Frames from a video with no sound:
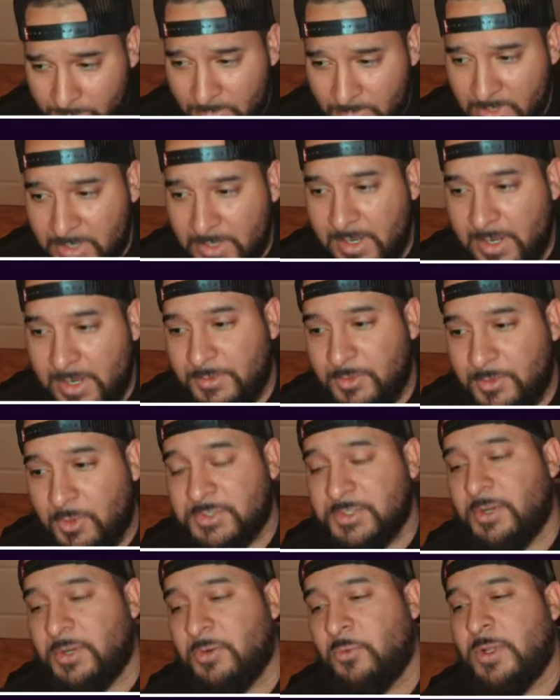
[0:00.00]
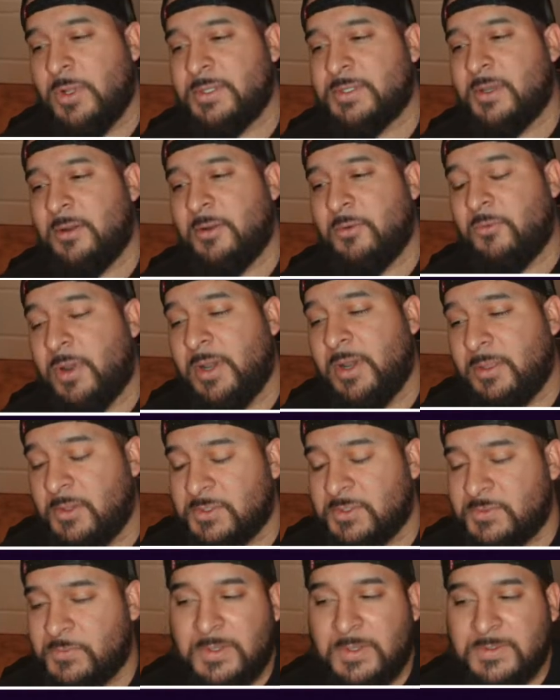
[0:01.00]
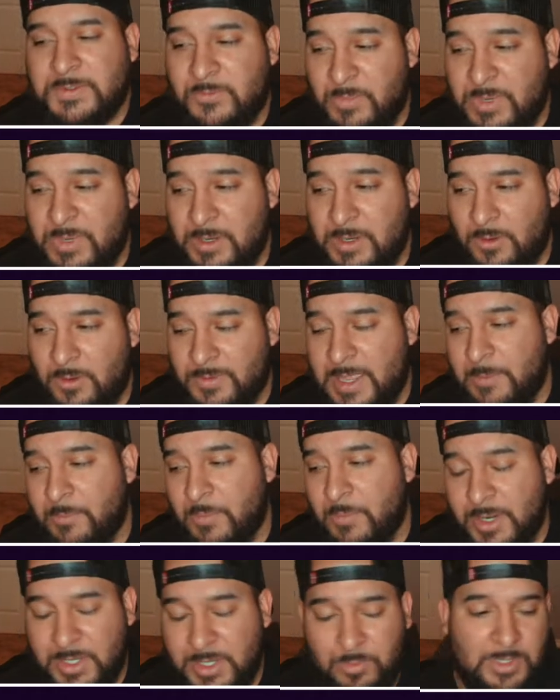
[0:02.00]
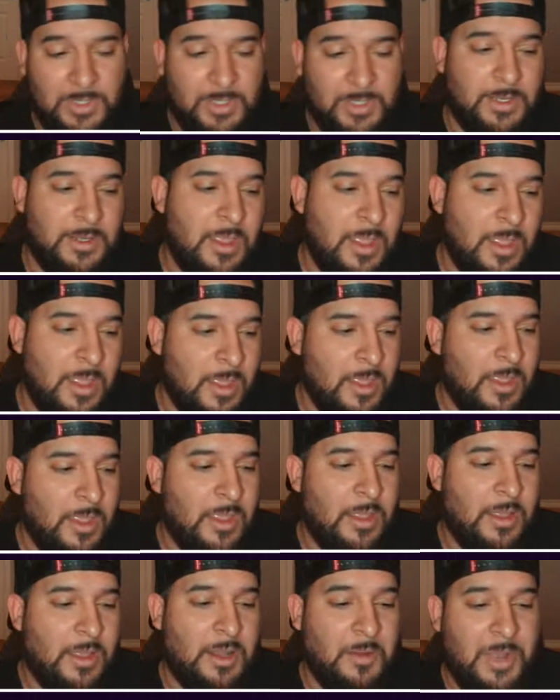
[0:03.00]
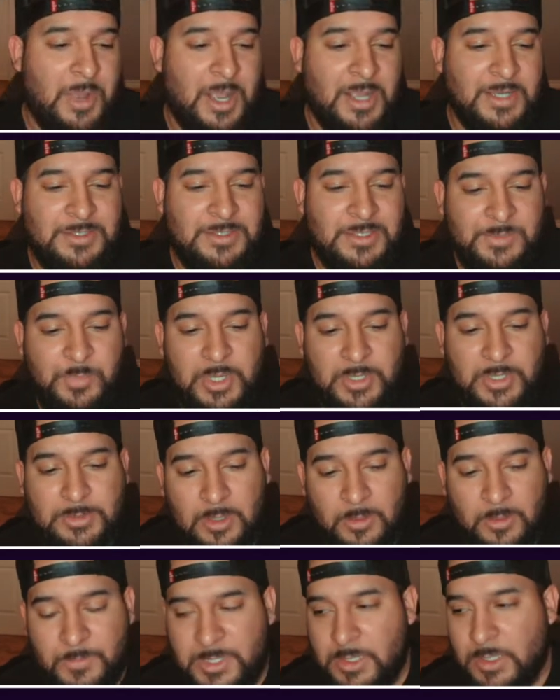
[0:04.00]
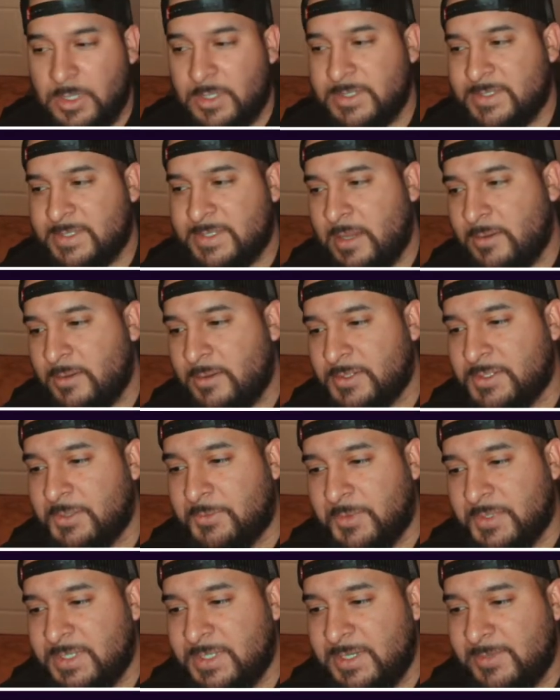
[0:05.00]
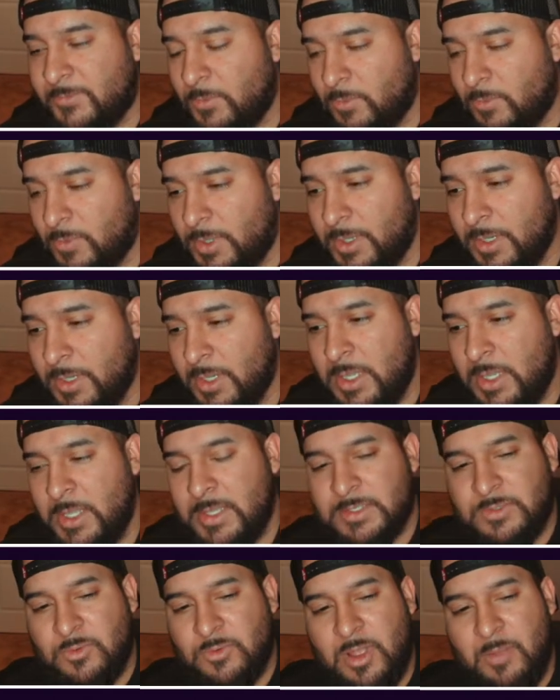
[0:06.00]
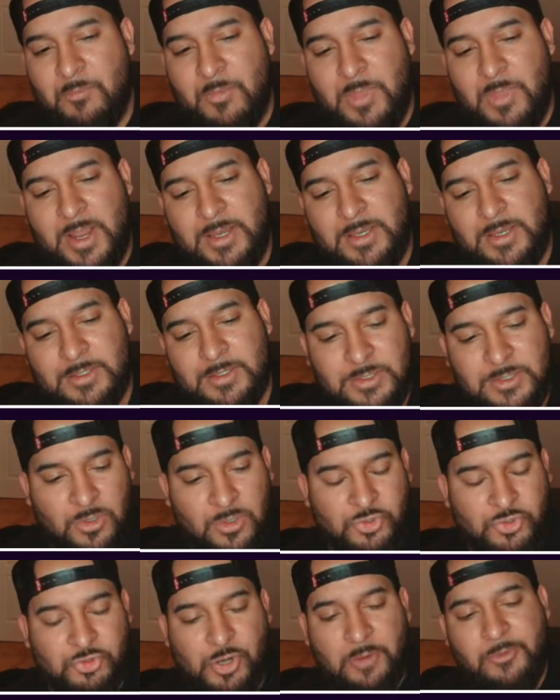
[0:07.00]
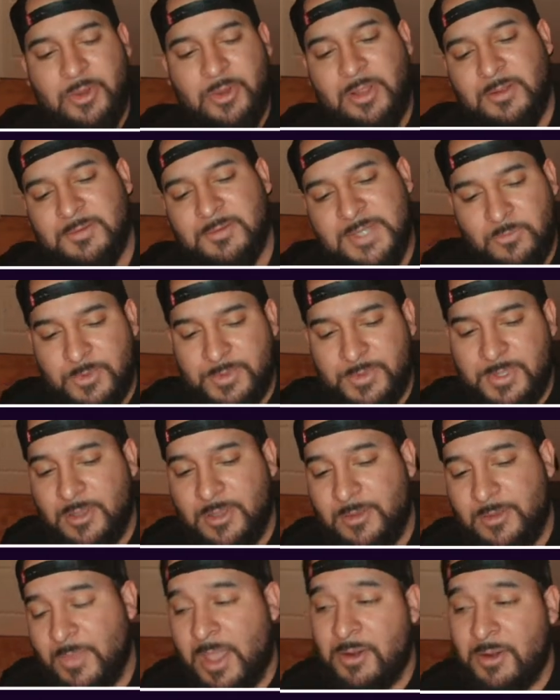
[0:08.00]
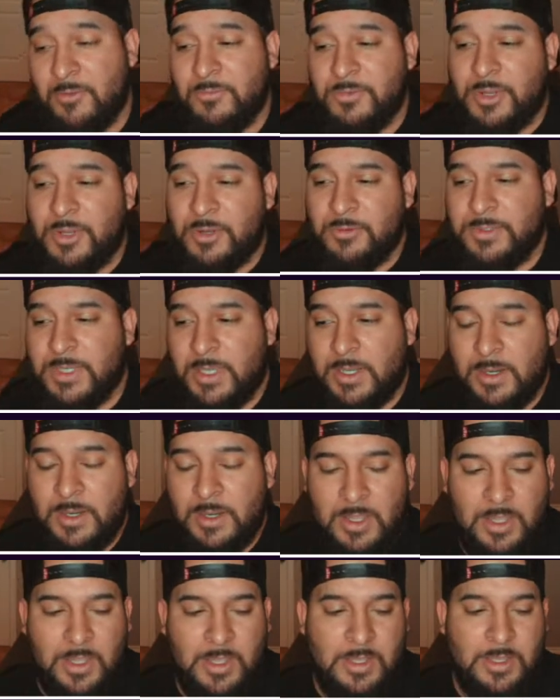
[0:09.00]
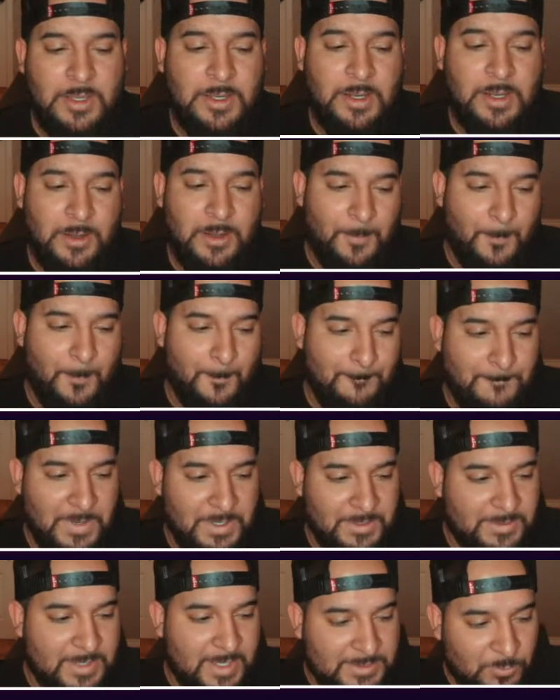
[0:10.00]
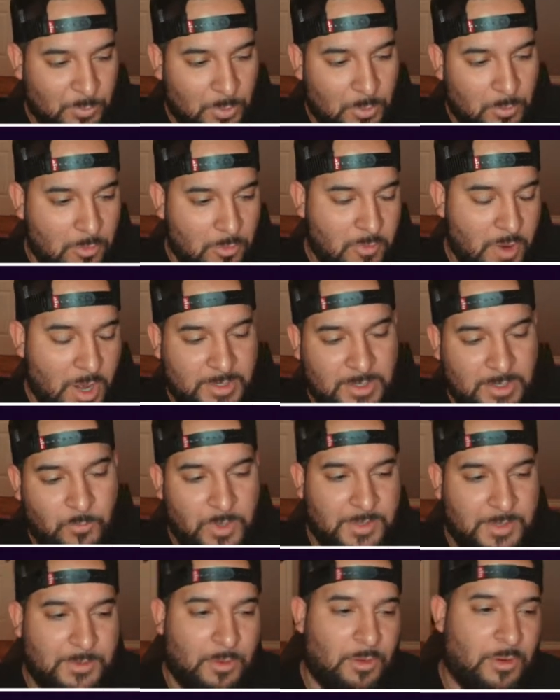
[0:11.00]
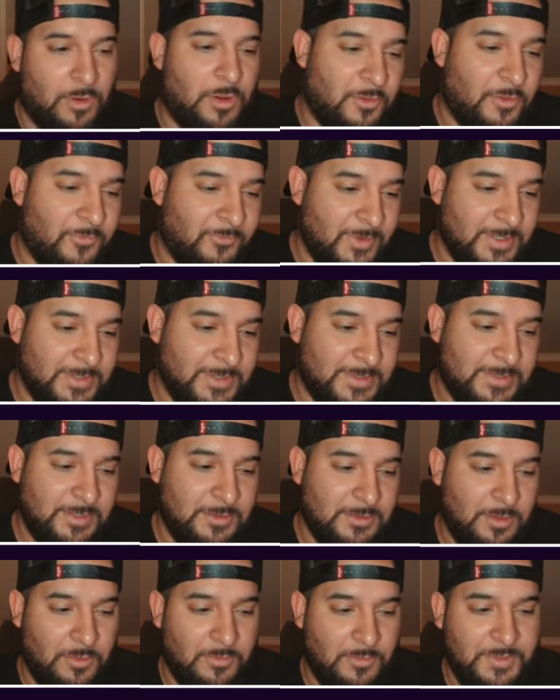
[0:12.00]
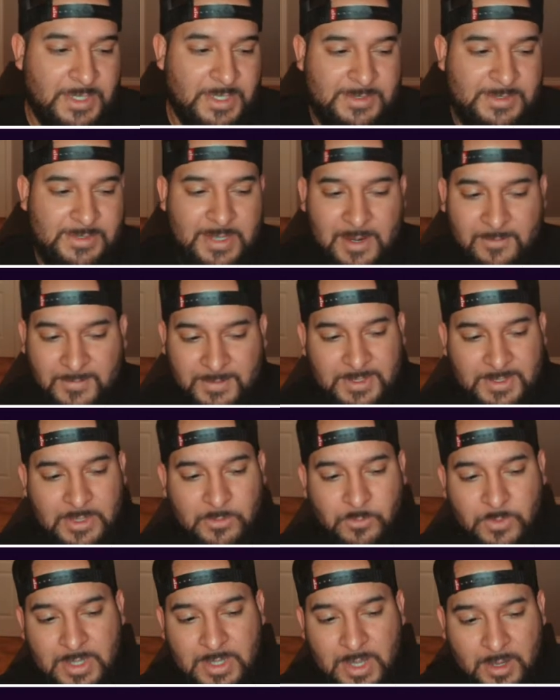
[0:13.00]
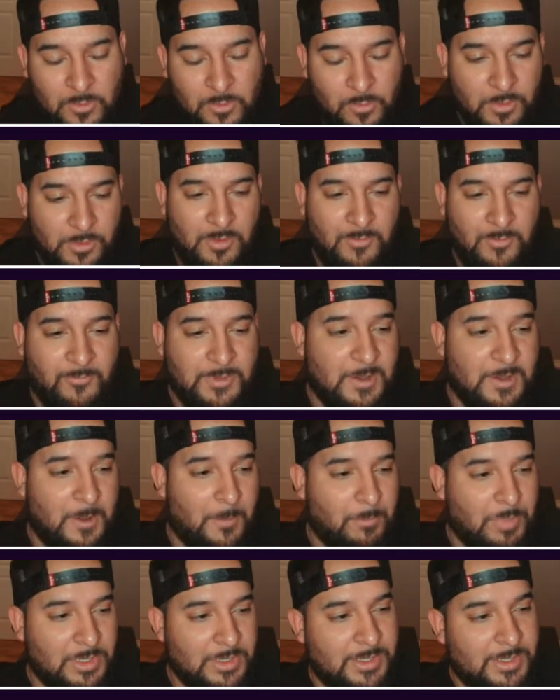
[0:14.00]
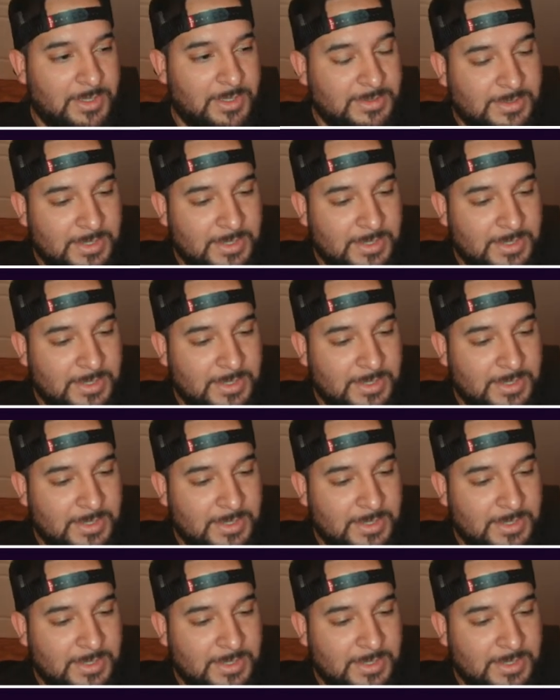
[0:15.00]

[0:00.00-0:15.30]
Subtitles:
And those are the ones that are running those routes for me on that money play. I just picked up Deion Sanders, the receiver one. So I might, try route tech with him. I don't know yet. But that's what we're rocking with on offense. That's everything we got going on for the abilities.